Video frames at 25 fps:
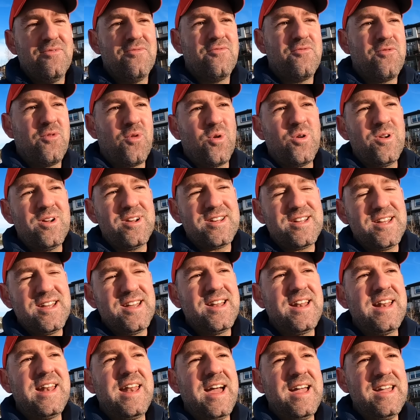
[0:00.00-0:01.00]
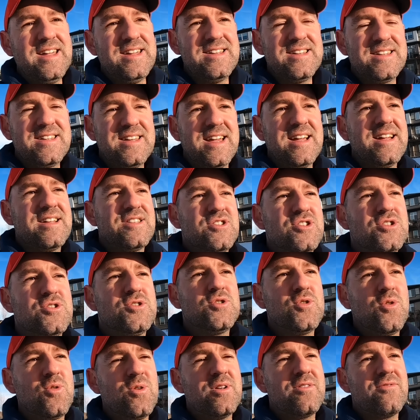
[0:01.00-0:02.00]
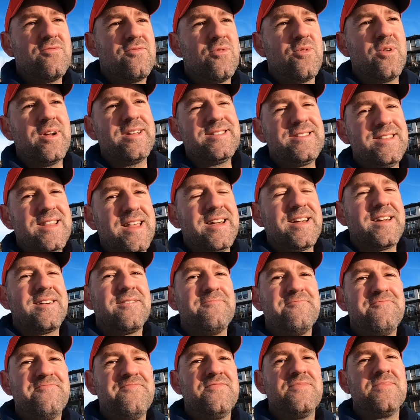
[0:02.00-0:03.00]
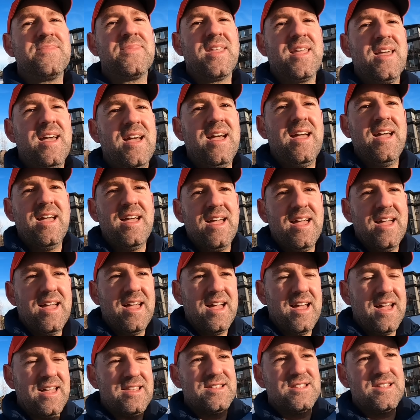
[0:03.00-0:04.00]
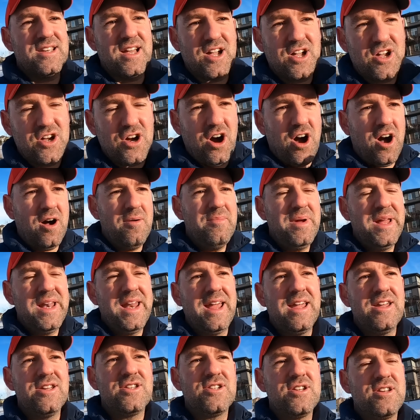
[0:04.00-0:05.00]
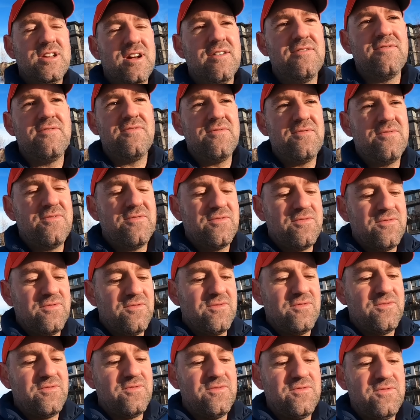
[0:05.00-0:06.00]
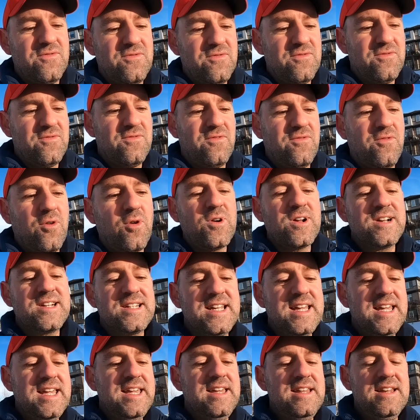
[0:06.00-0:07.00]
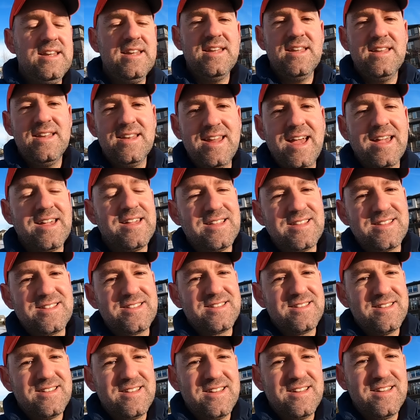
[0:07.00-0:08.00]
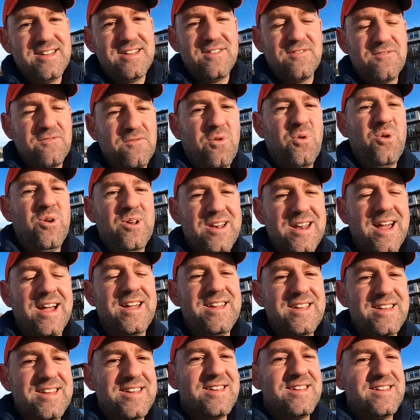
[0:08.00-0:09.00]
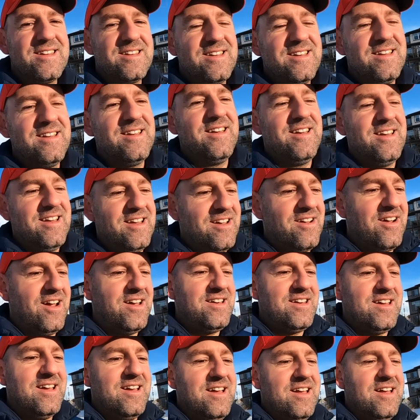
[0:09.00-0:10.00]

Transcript: Fortnight, it's short for, it's like, it's a combination of 14 nights, fortnight, right?